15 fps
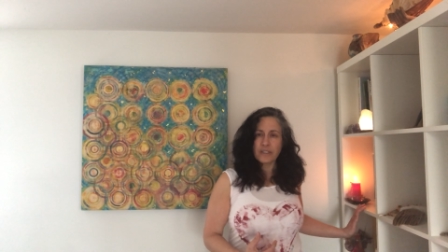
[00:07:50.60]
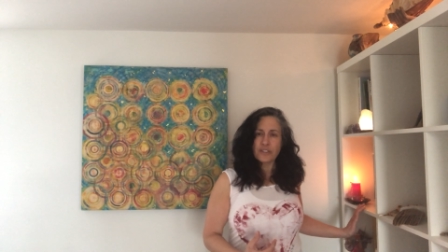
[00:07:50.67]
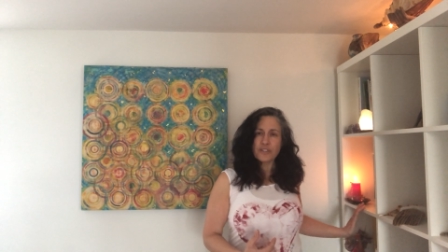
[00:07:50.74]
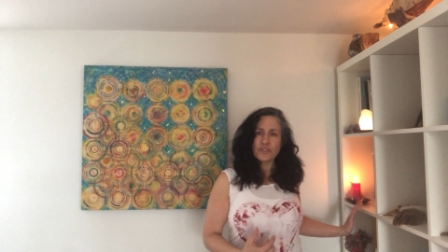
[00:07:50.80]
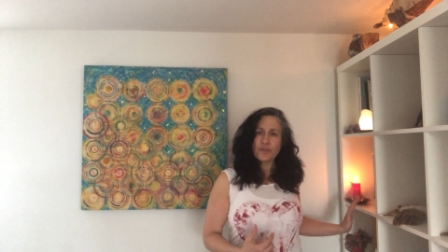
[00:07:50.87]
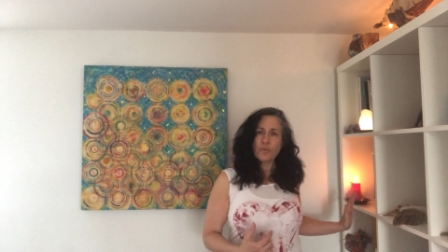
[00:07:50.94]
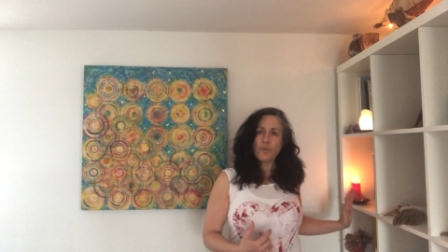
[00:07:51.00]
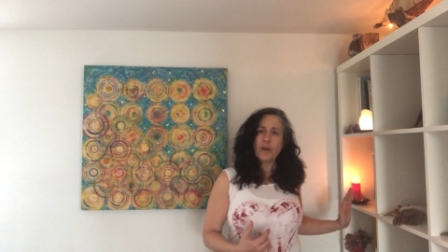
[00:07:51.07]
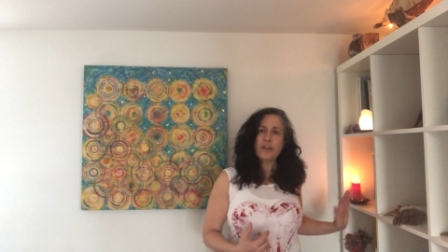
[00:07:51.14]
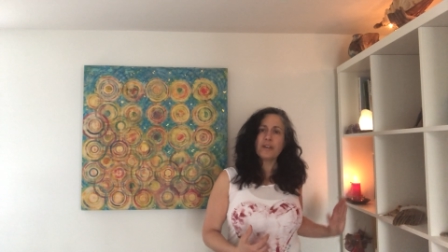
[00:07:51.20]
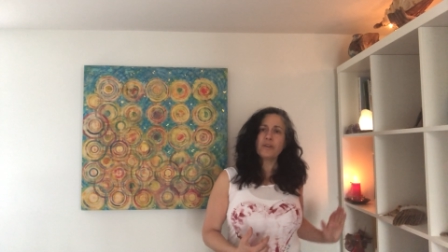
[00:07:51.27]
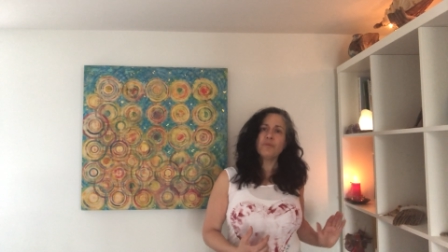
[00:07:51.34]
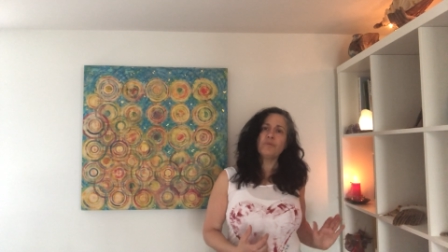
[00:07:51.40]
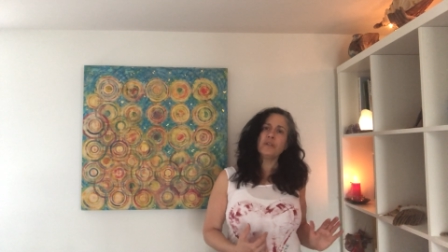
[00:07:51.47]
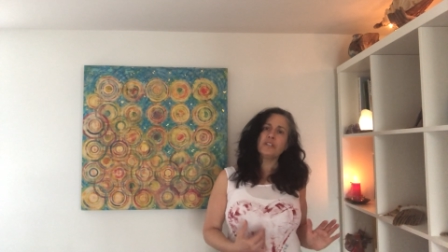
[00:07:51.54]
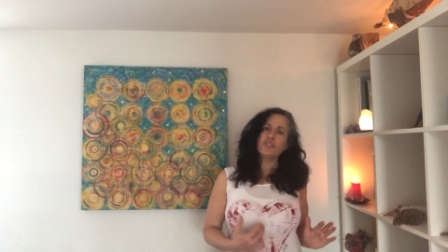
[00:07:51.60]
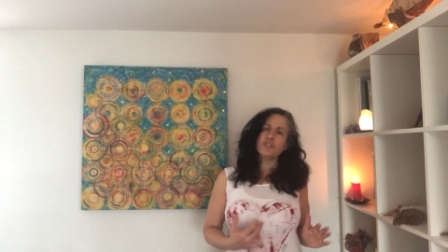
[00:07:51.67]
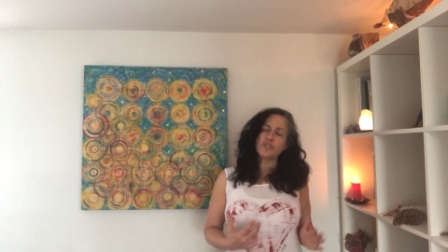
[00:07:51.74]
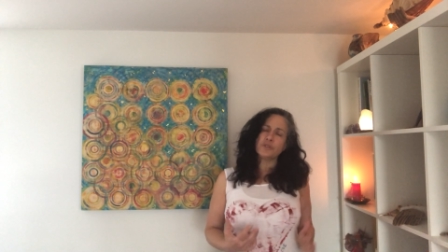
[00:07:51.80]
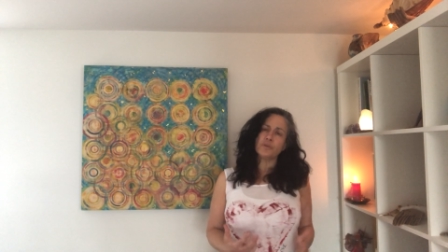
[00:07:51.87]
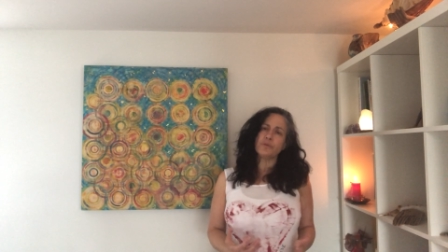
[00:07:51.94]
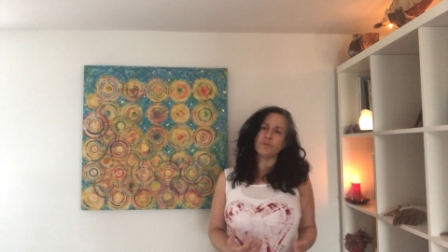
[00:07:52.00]
So what can we
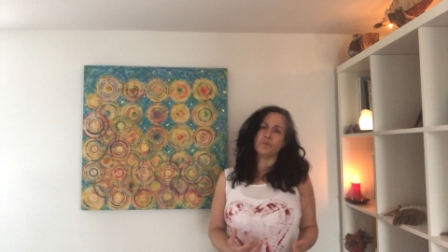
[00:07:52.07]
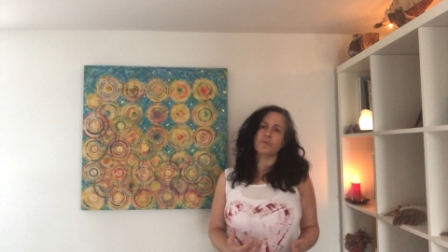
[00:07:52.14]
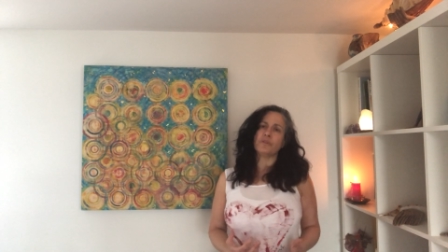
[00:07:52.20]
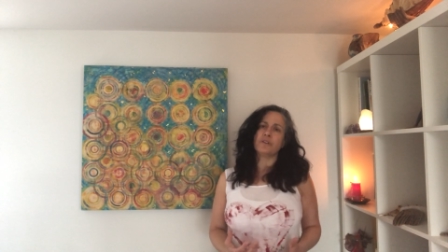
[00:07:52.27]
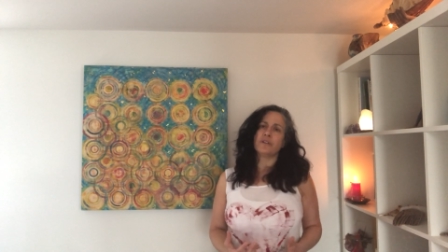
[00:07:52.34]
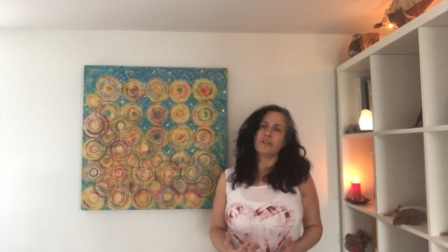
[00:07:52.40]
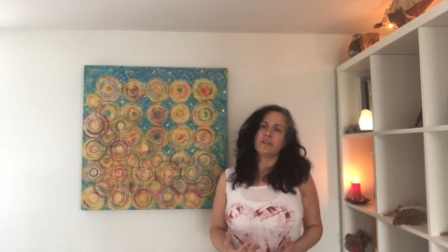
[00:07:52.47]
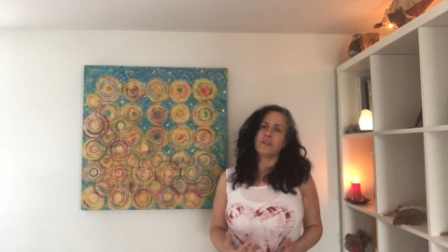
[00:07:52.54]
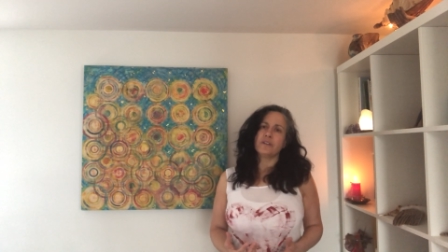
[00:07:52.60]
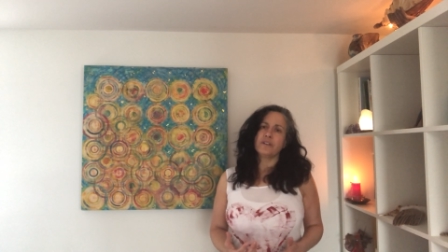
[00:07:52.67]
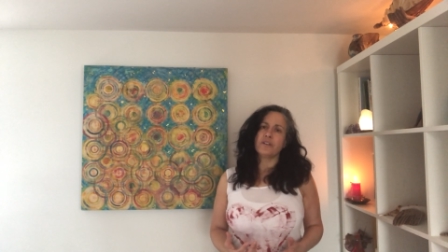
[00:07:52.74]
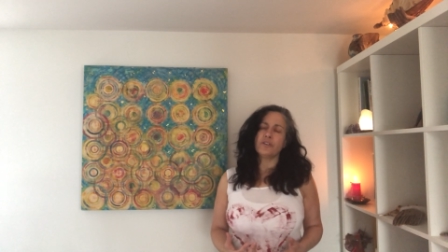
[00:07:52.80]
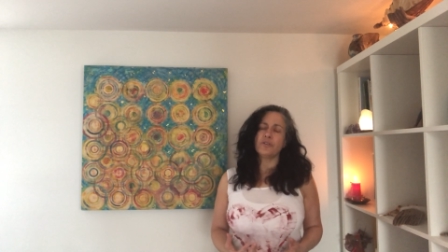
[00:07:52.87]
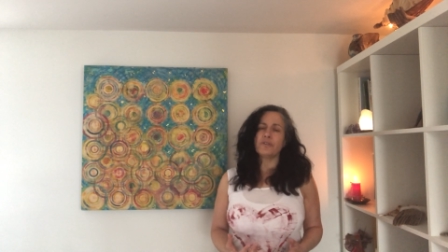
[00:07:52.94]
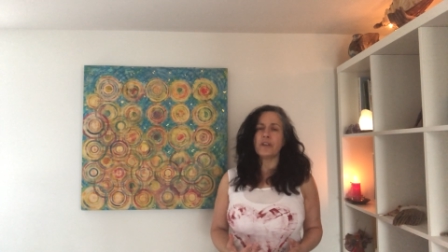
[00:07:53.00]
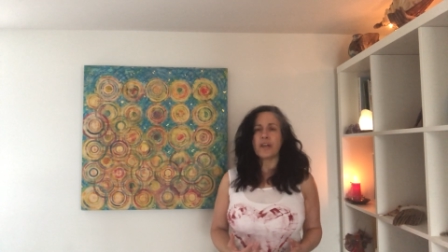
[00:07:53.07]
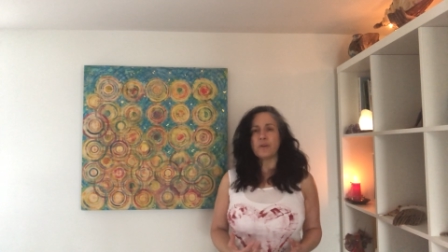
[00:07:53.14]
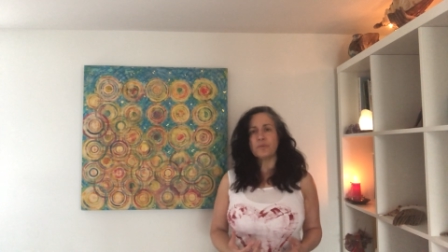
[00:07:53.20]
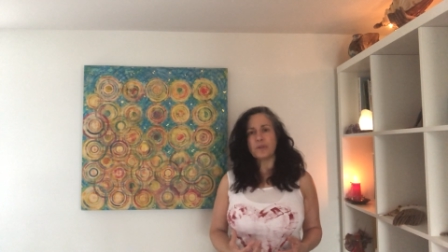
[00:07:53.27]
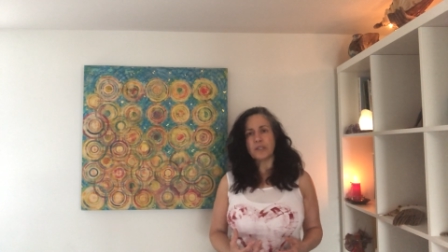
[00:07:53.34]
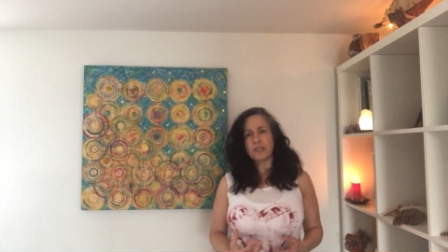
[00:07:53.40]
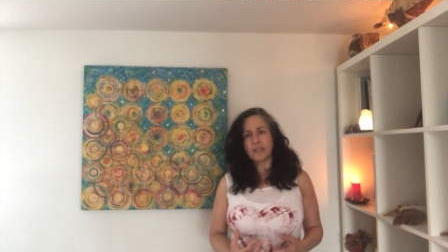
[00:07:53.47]
do? Can
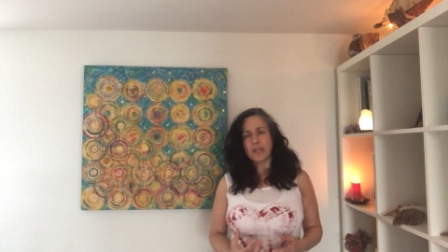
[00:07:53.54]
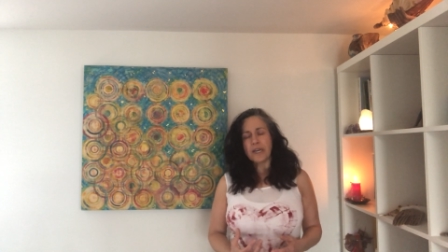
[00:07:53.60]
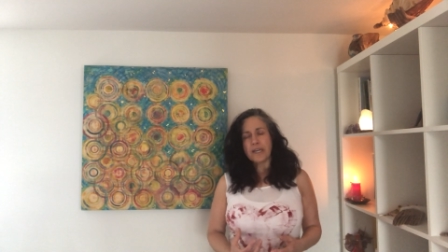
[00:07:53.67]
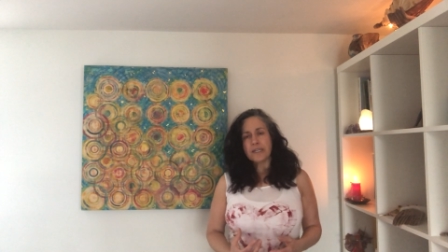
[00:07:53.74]
we